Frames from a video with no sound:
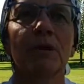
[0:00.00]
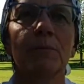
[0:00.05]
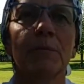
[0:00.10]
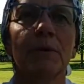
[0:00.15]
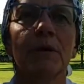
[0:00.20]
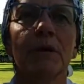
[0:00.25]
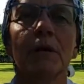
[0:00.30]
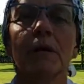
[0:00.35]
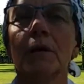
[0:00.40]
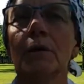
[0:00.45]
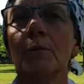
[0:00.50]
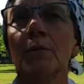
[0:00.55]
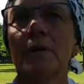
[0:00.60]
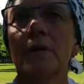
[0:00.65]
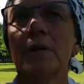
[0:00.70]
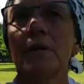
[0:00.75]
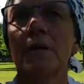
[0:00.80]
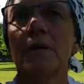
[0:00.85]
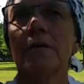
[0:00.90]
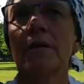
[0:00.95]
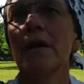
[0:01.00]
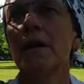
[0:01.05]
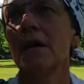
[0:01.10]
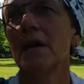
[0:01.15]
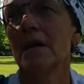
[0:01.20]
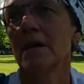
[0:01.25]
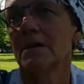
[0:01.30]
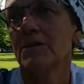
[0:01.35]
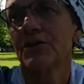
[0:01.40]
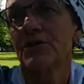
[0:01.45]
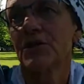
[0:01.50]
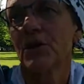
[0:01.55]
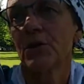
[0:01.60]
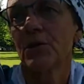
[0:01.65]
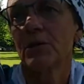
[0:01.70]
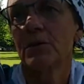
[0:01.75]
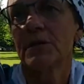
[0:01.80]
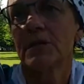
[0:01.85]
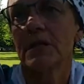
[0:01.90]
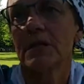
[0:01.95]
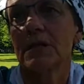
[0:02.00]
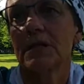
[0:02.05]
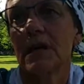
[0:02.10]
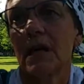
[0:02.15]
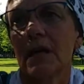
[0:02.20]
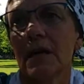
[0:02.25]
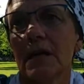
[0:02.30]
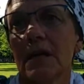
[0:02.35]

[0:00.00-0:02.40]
people with stones and